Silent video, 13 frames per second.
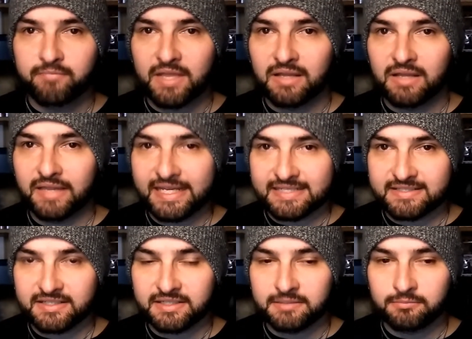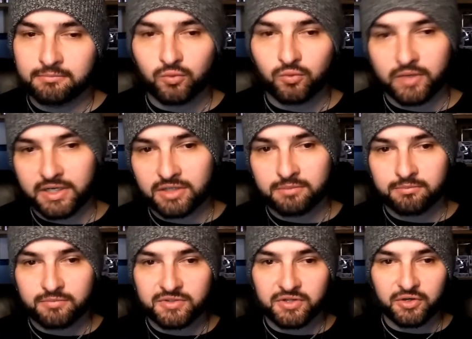lazy reader.
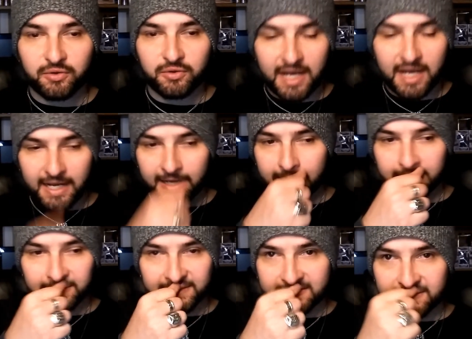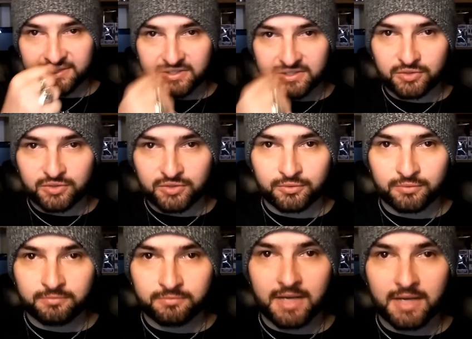So I listen to
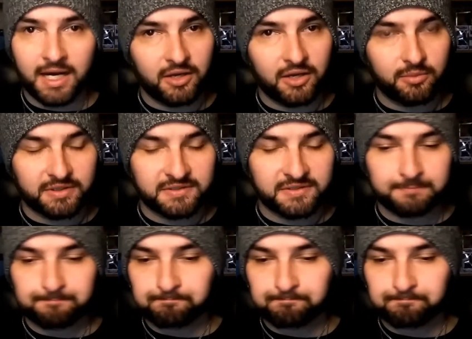audiobooks.